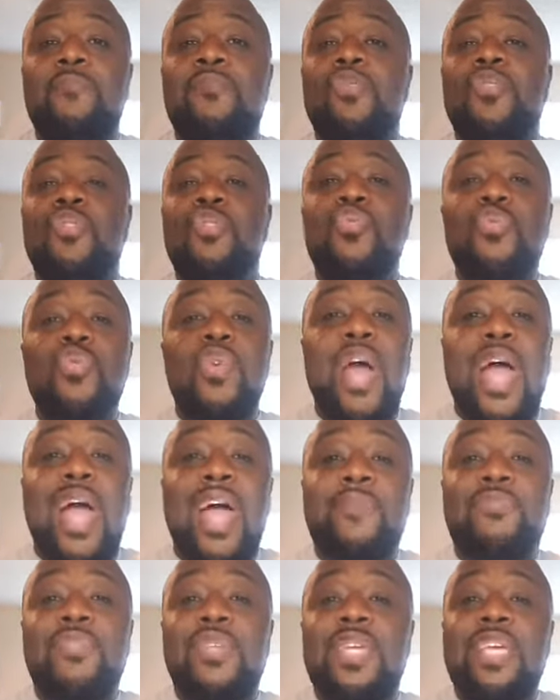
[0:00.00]
you
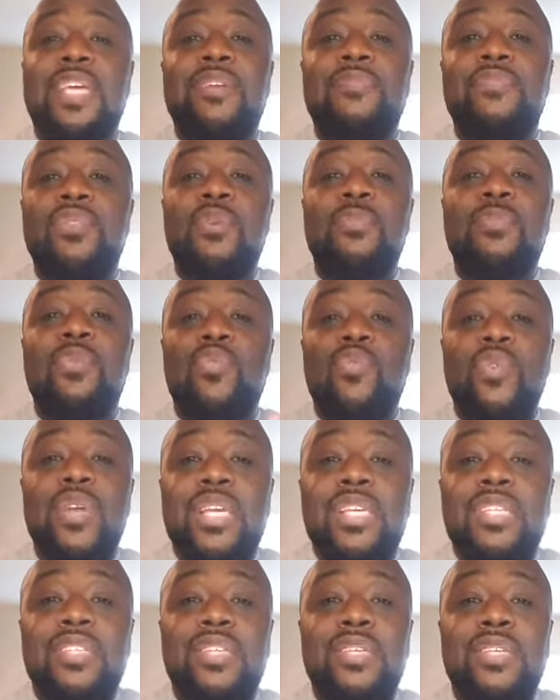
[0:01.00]
have to give them a
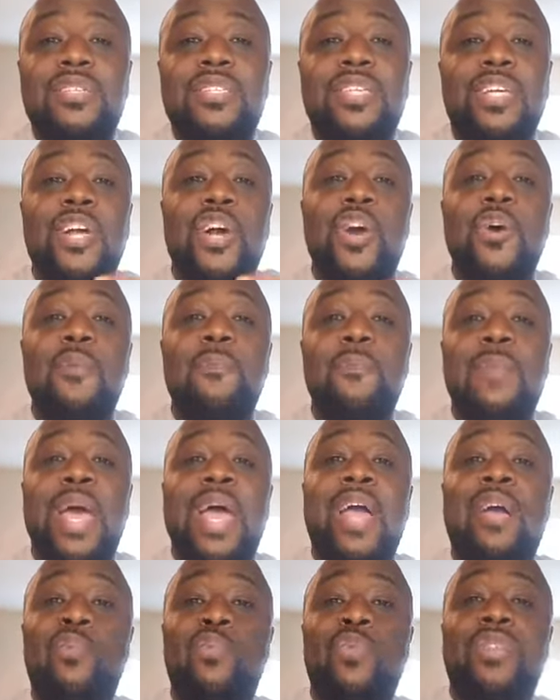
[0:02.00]
reason to come
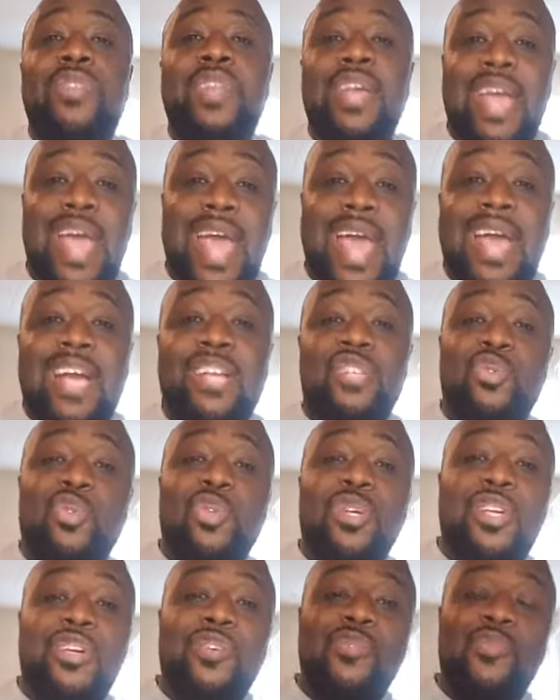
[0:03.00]
back when they
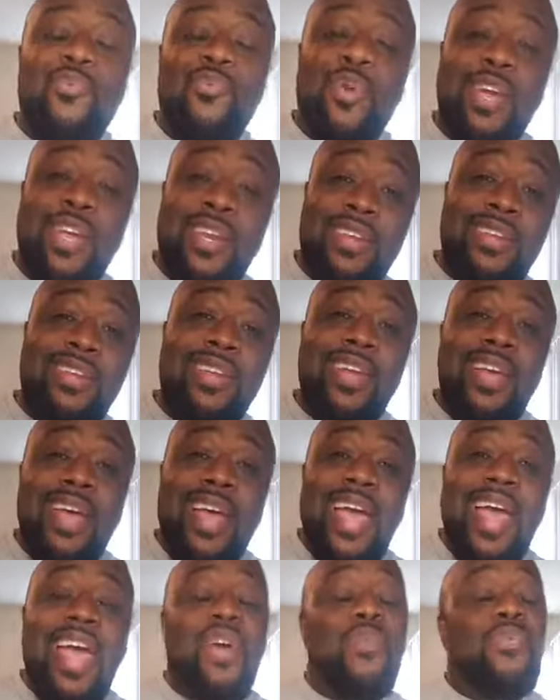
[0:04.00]
actually ready.
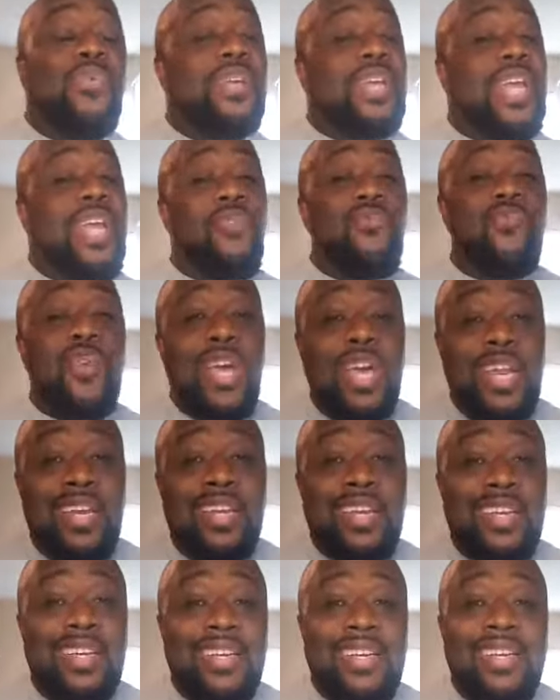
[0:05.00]
And when they
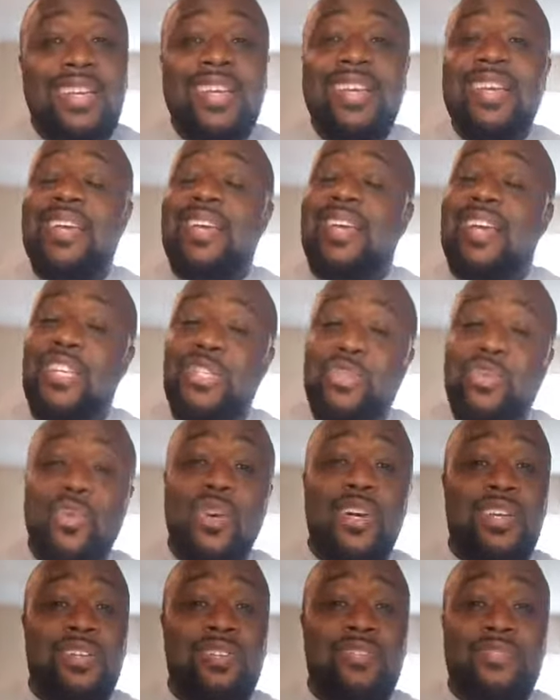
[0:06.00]
ready, guess
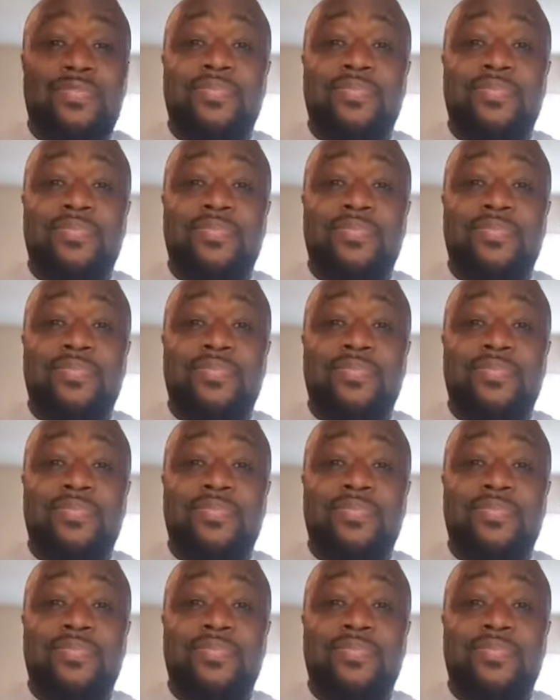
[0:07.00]
what?